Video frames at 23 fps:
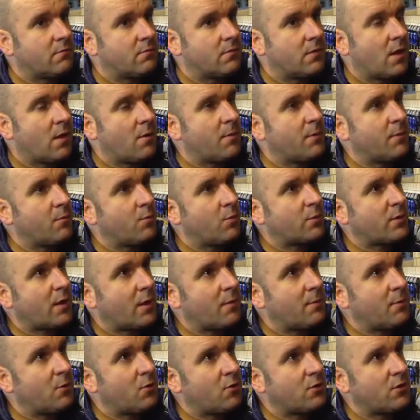they'll be
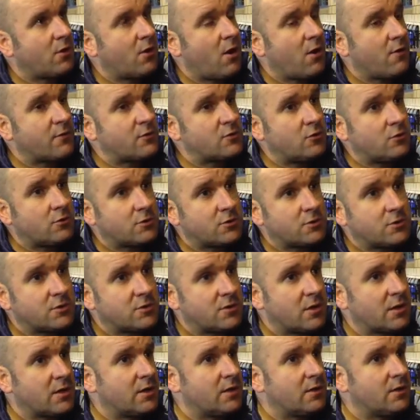looking at our results and
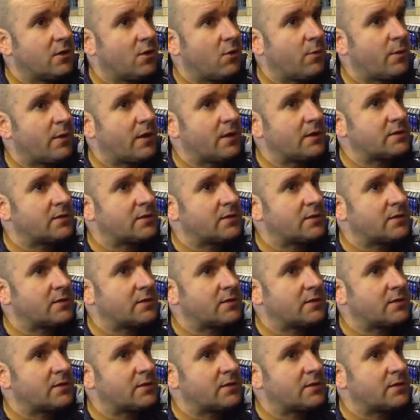thinking we need